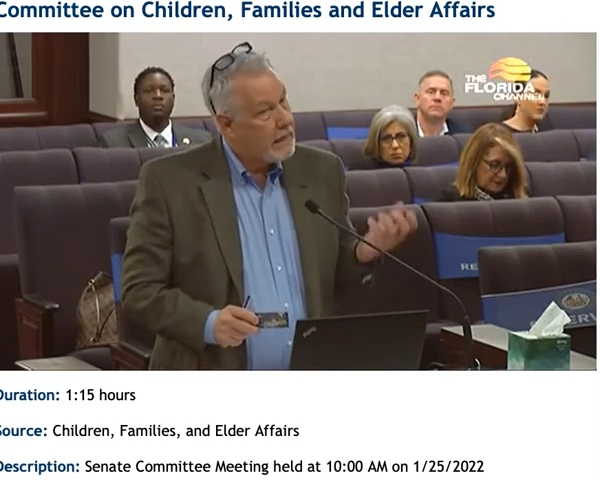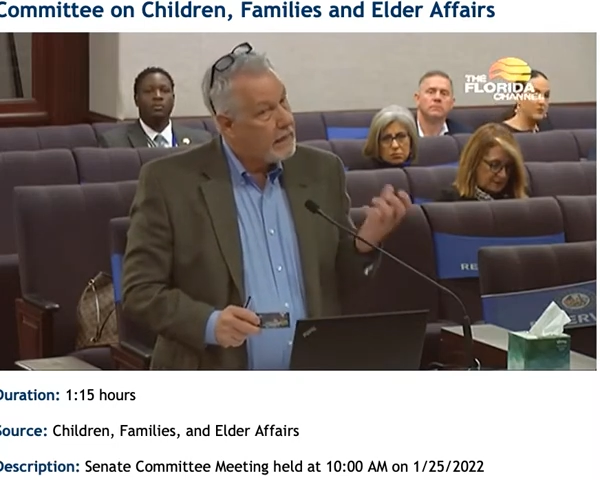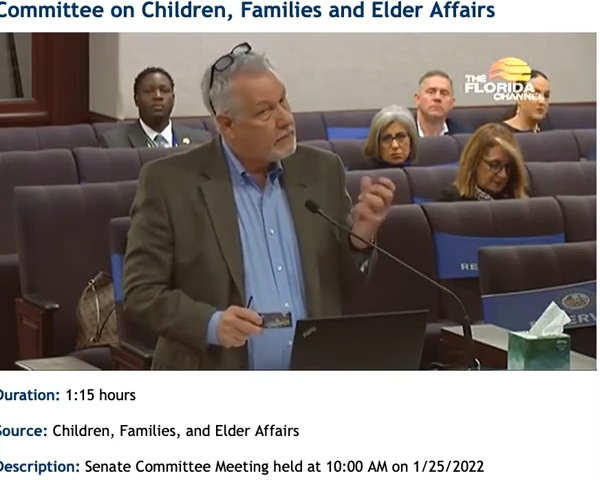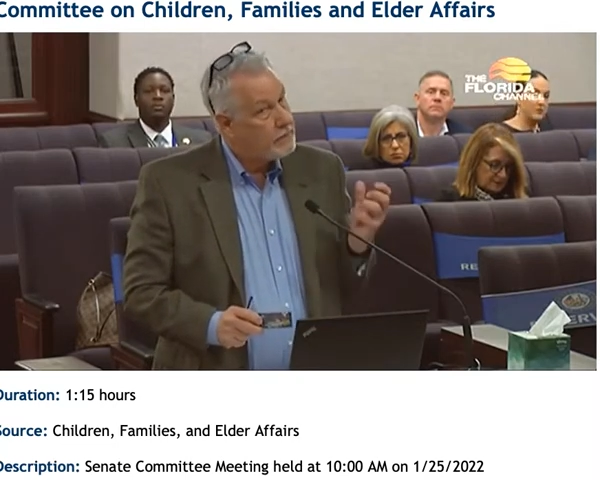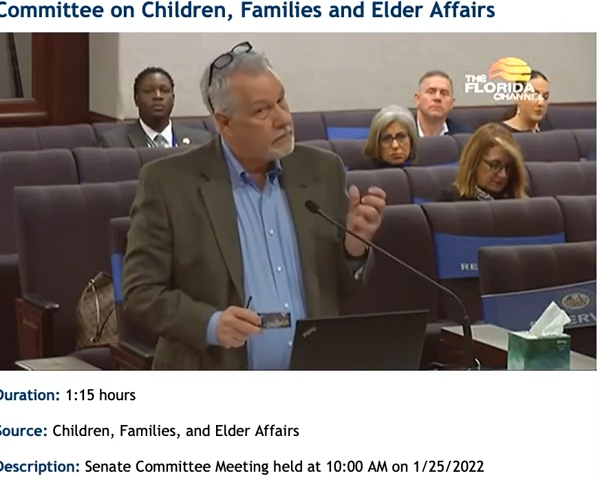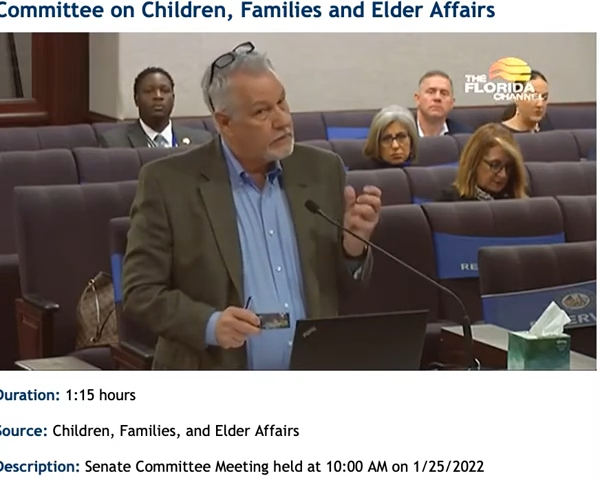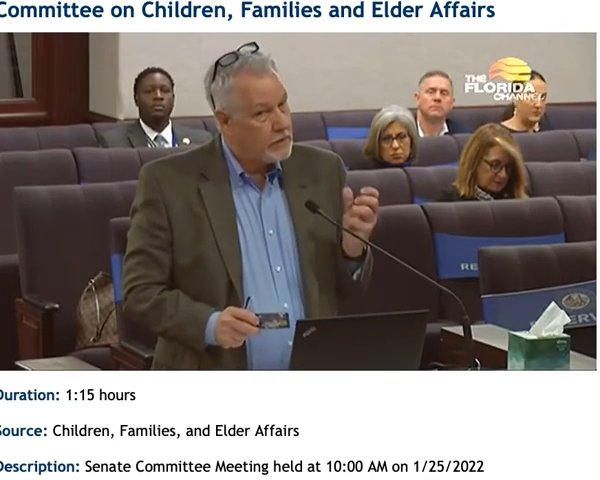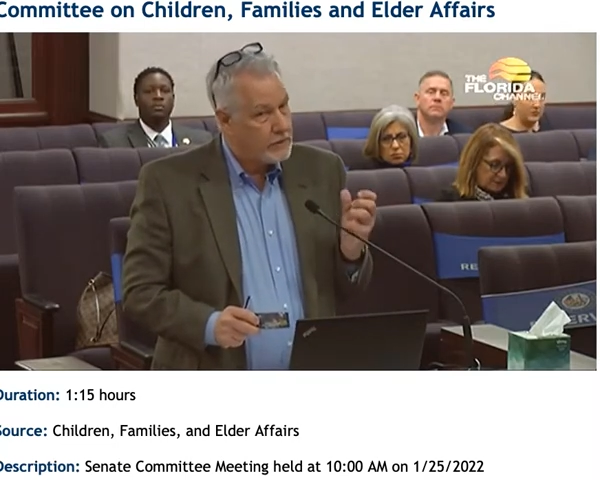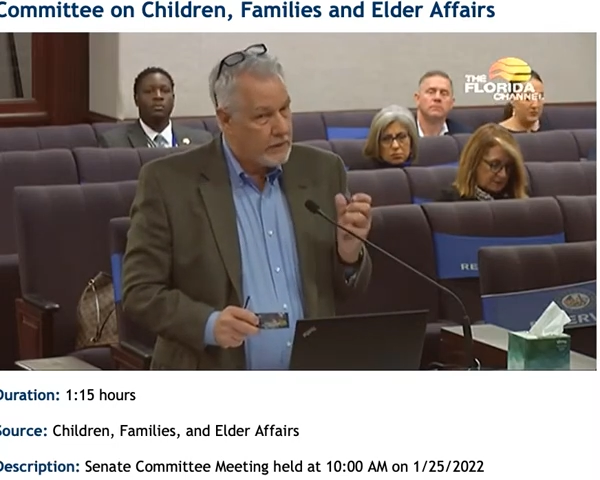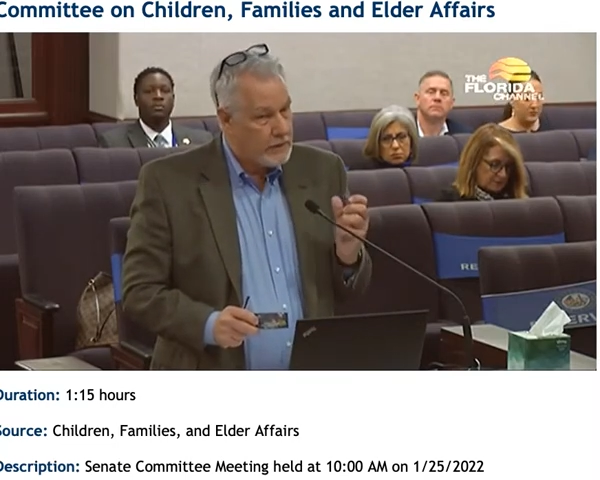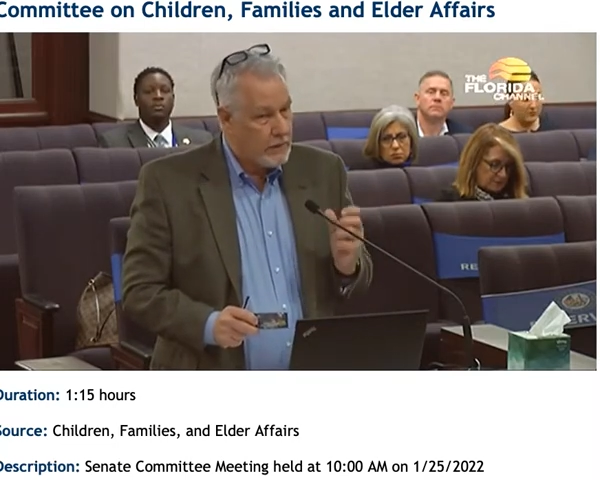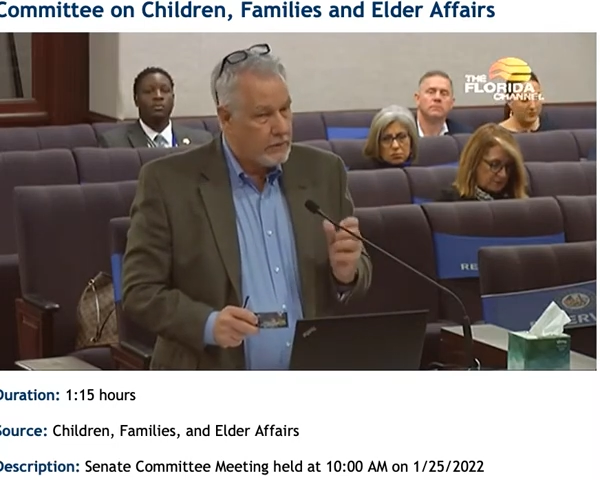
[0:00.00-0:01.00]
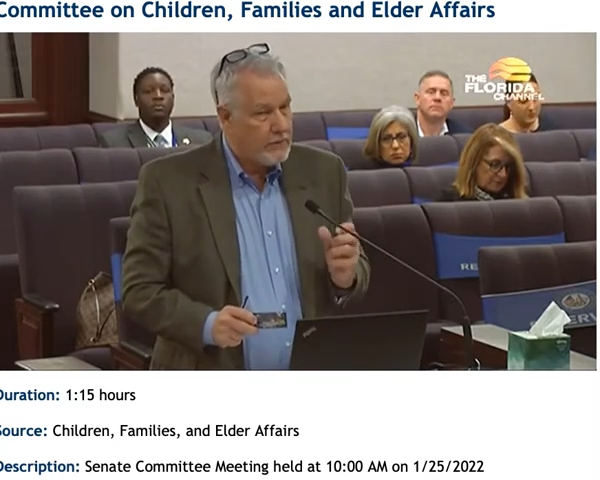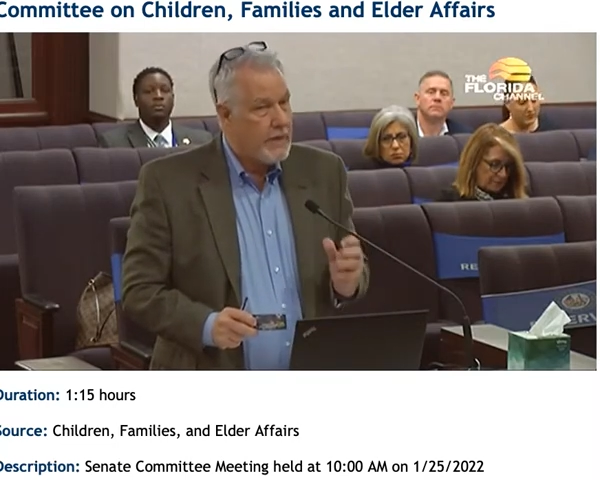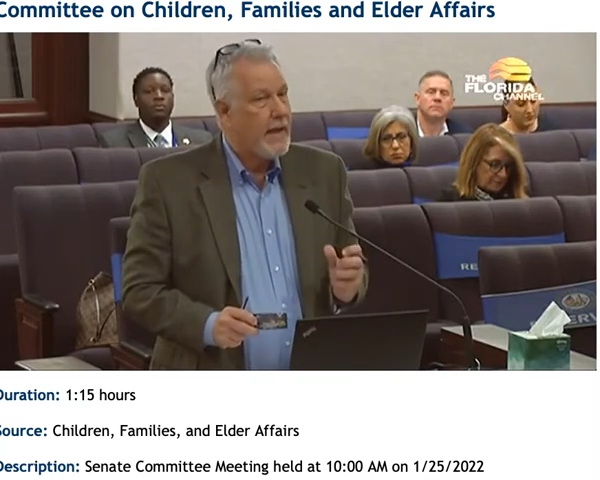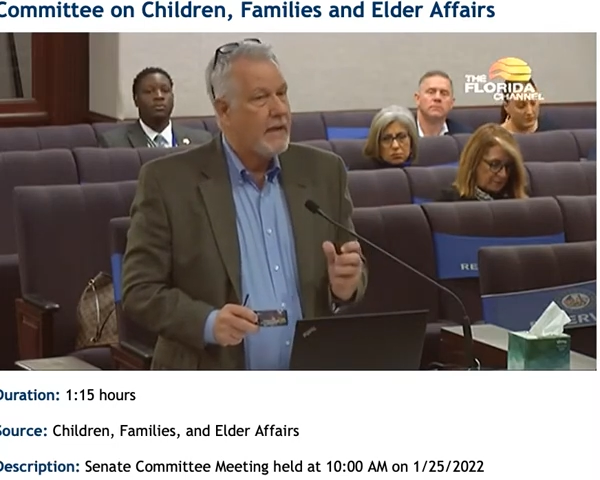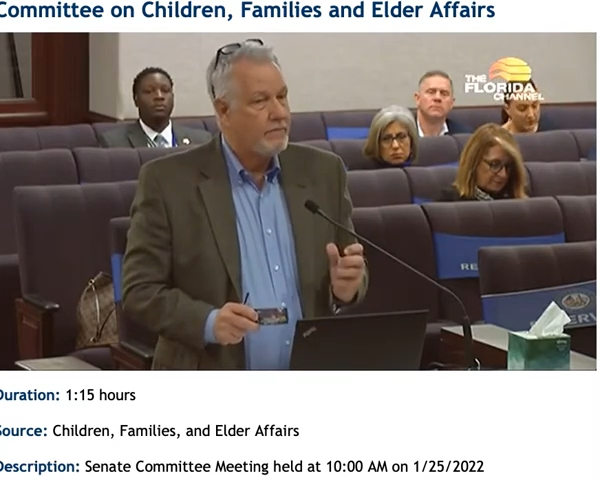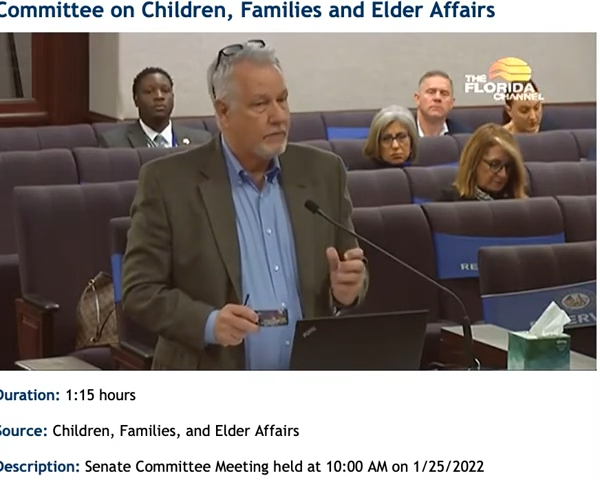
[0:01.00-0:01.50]
and isn't just another
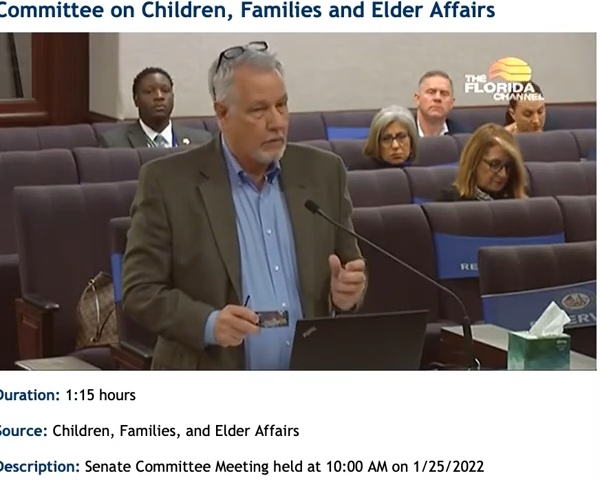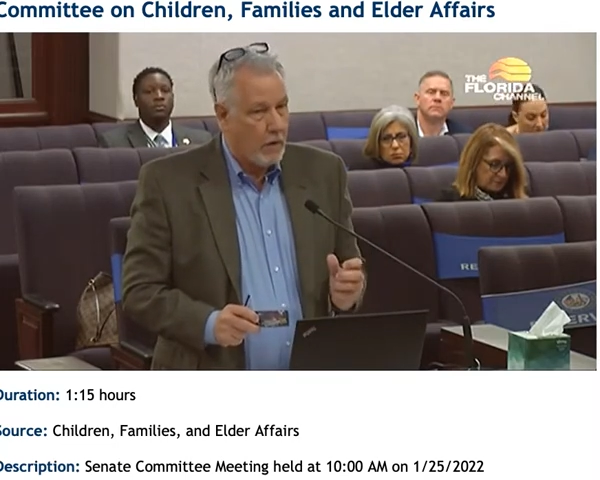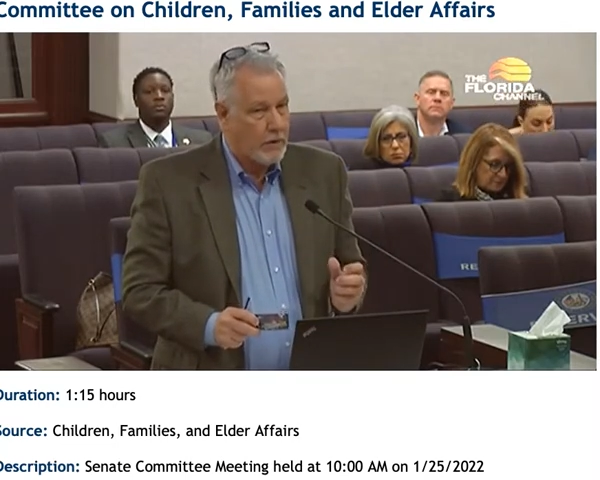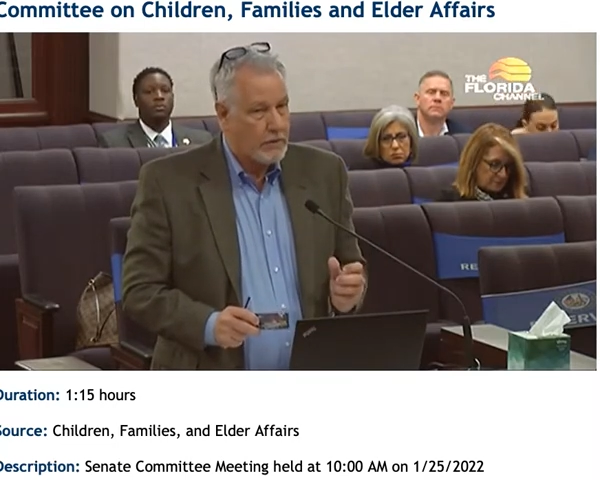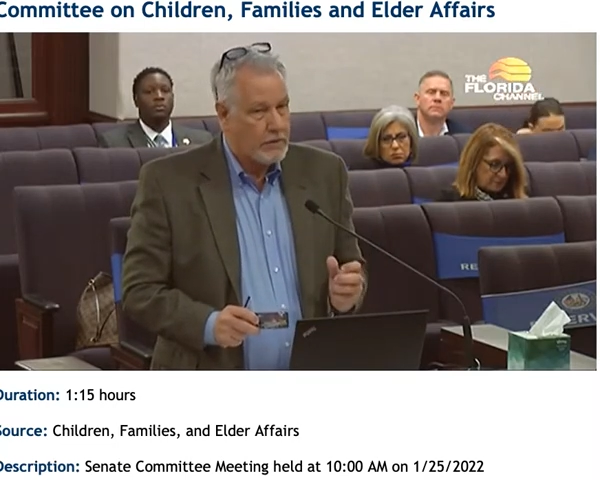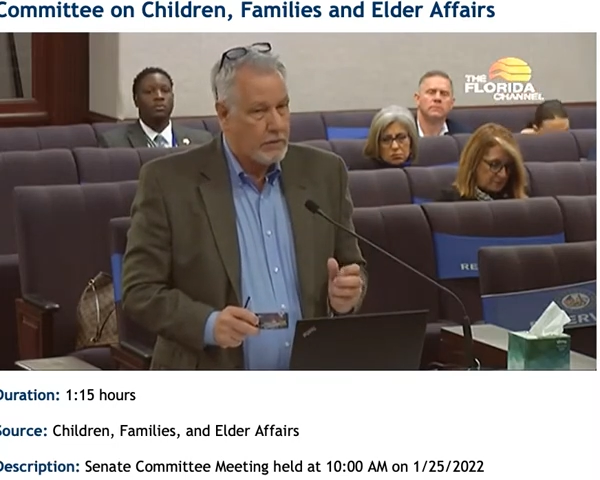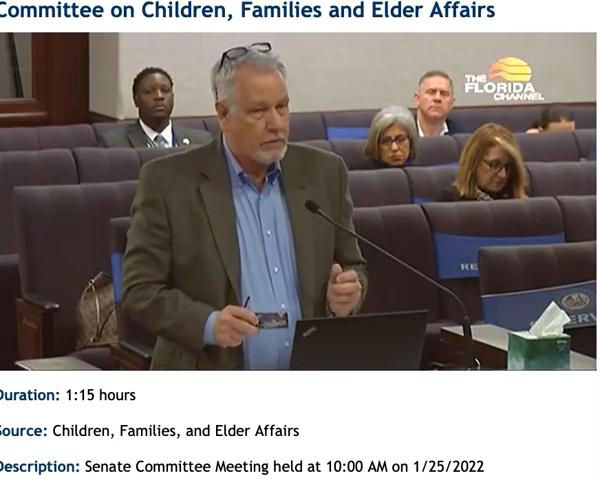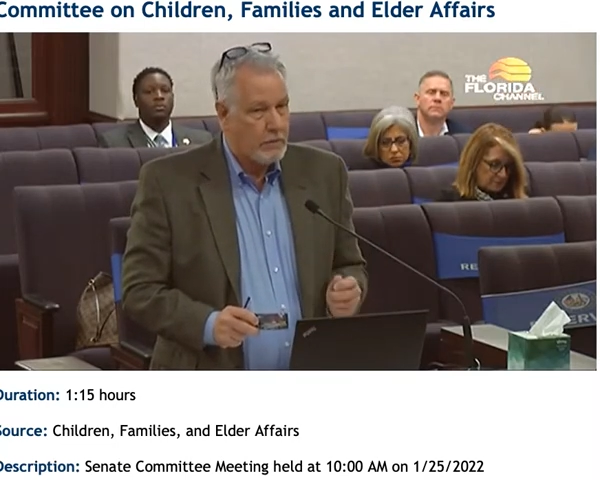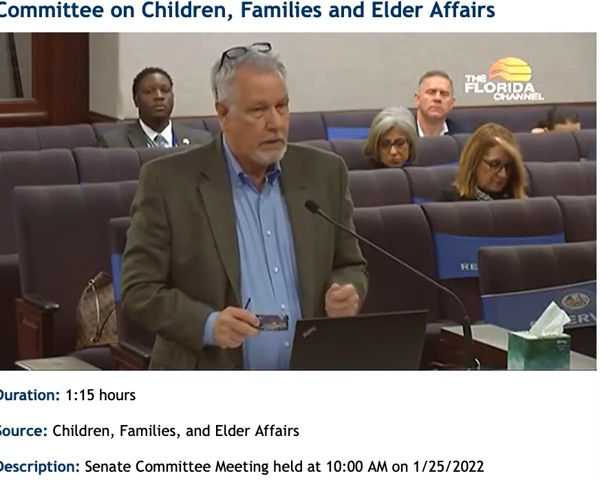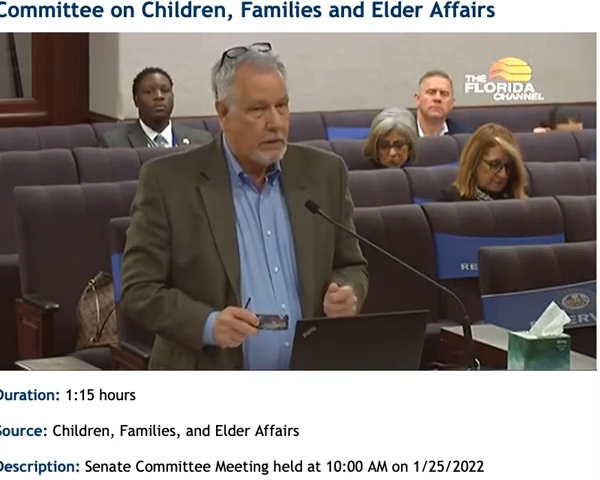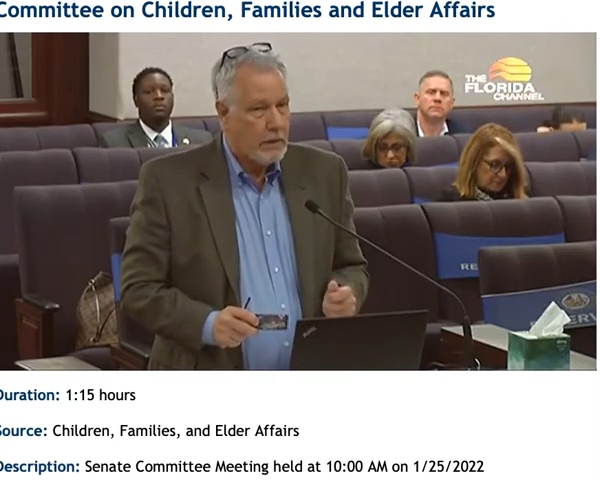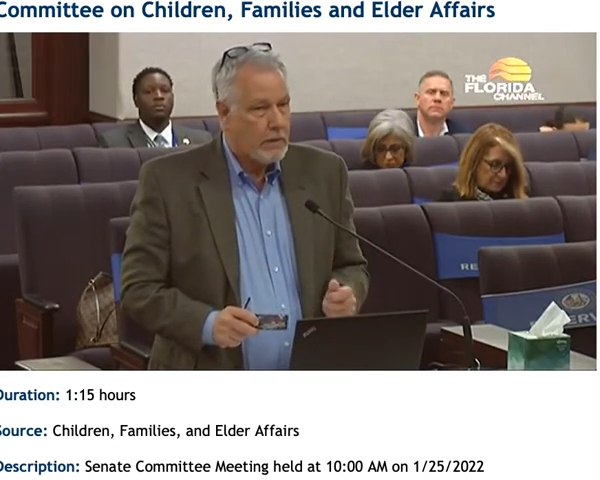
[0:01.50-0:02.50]
name for guardianship.